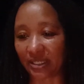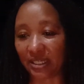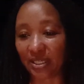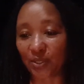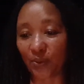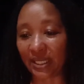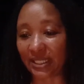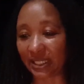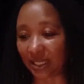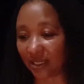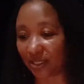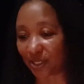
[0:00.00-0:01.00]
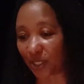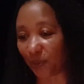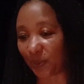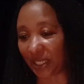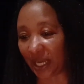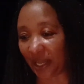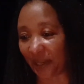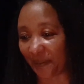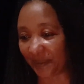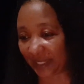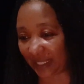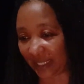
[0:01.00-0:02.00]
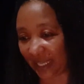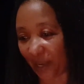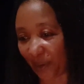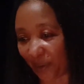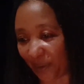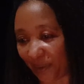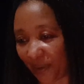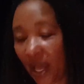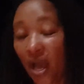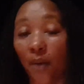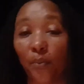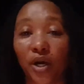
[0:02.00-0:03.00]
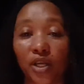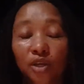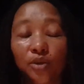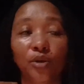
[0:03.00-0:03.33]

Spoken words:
These questions sometimes, I don't know, but